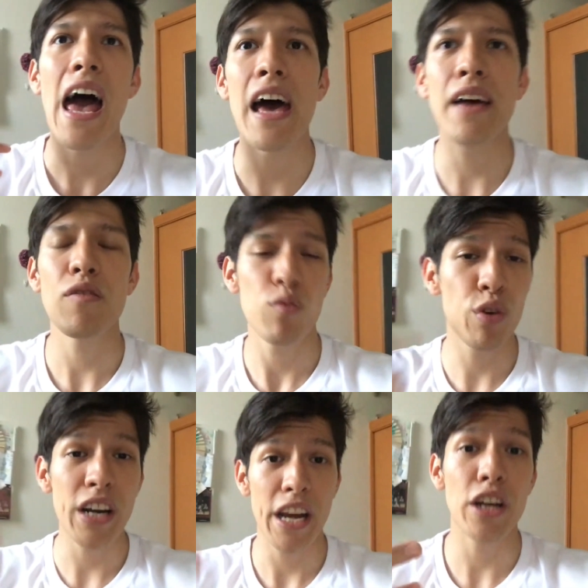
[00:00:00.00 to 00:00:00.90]
and
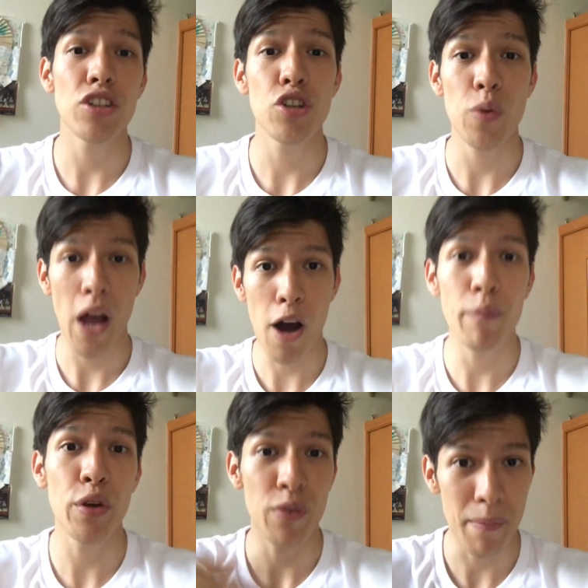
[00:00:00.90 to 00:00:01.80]
we're here to
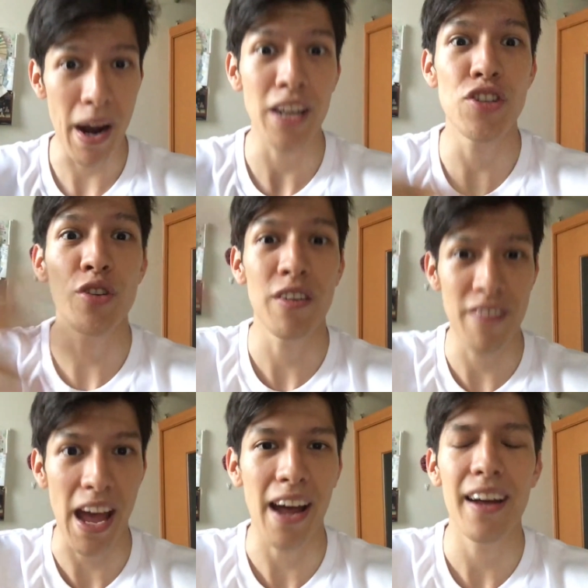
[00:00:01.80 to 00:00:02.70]
help you, remind you of
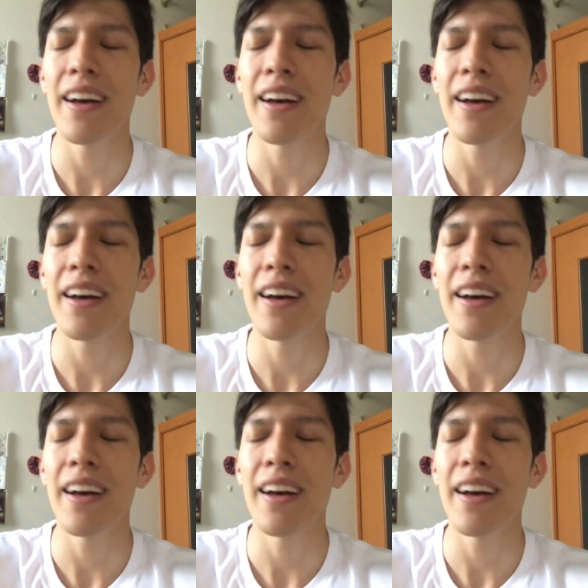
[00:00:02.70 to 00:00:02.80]
that.